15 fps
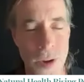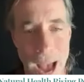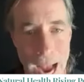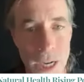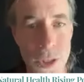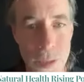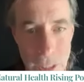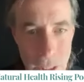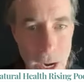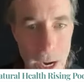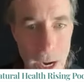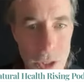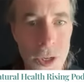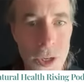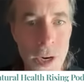actually
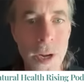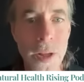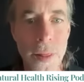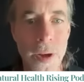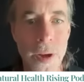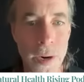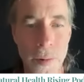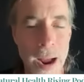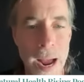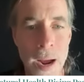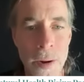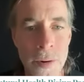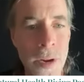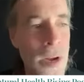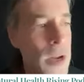touch the
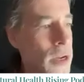ground.